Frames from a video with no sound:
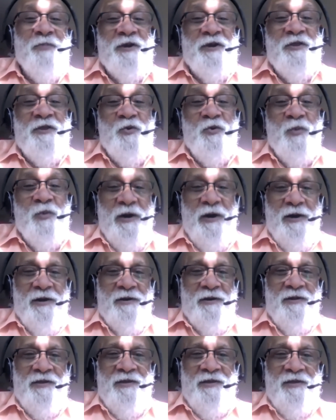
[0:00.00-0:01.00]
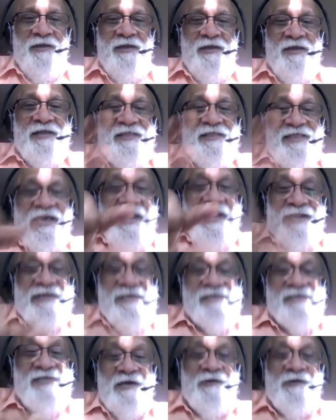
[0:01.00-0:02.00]
you are. That
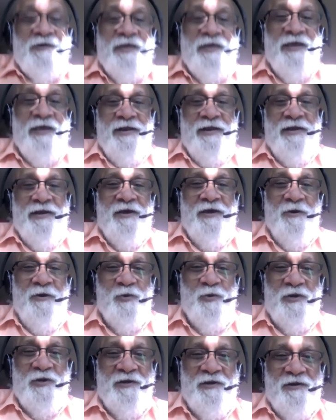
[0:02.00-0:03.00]
is the real encounter.